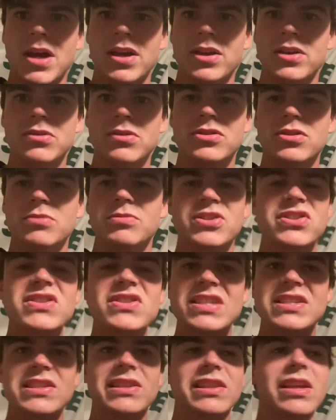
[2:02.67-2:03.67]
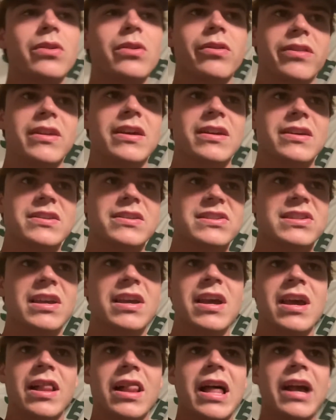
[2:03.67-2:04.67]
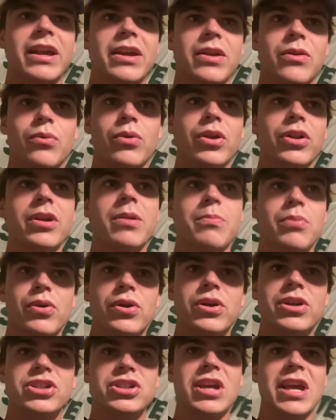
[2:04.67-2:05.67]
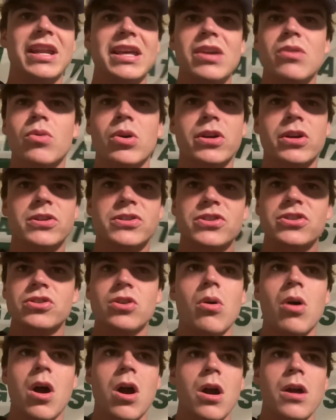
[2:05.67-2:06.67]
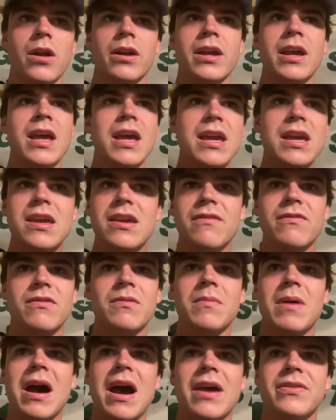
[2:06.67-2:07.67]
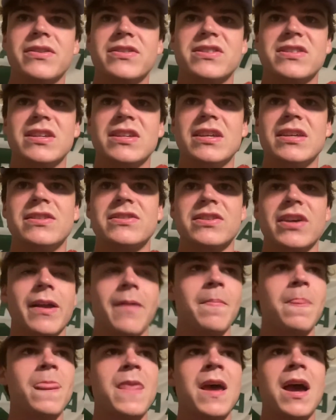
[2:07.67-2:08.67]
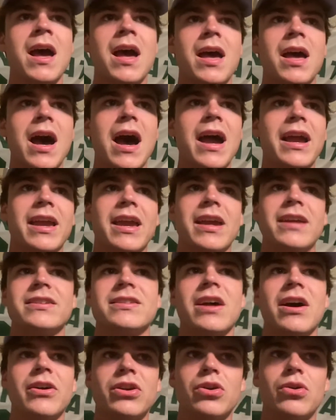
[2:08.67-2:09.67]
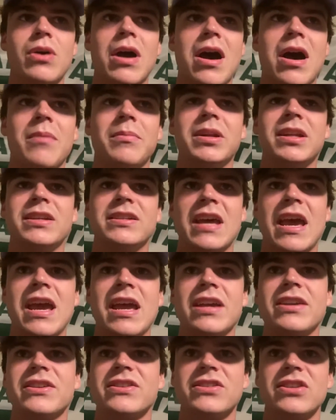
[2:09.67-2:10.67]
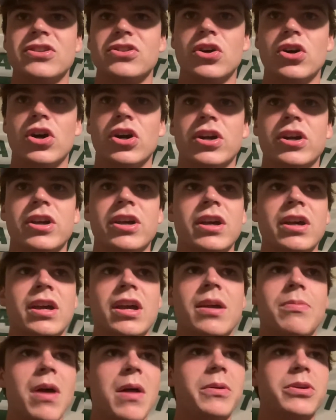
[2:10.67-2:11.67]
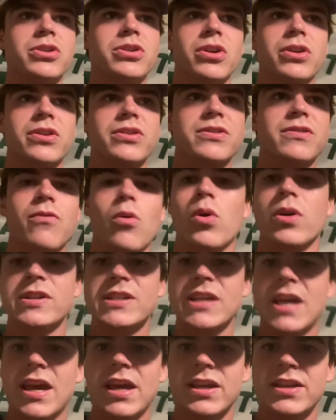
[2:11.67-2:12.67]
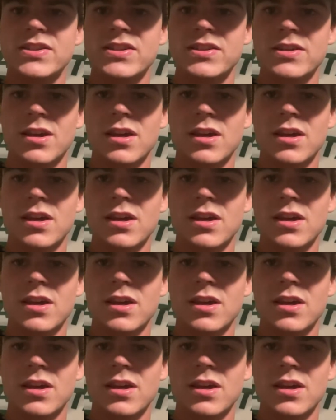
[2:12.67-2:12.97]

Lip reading: YouTube. Just these little things that I can really appreciate. He works so hard, even behind the scenes. Like, I can't tell you how many takes it took. It probably took us 4 takes